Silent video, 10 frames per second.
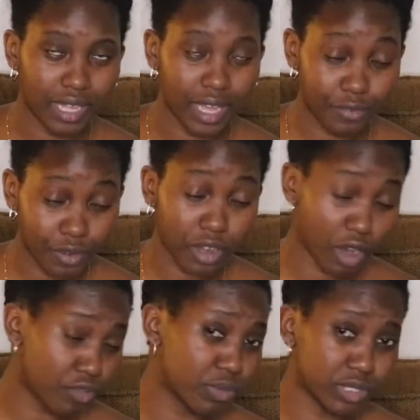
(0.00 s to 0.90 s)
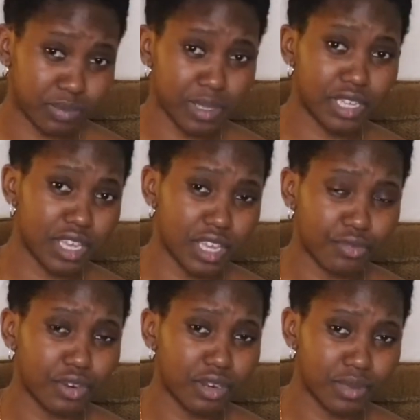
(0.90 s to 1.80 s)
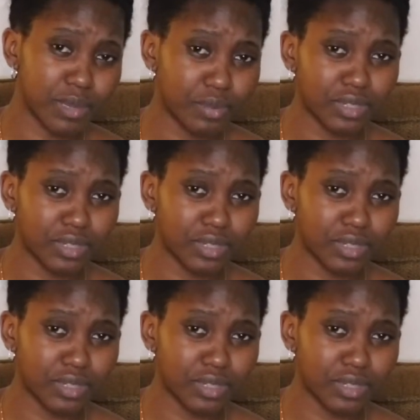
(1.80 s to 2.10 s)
If you're not comfortable with speaking in front of people,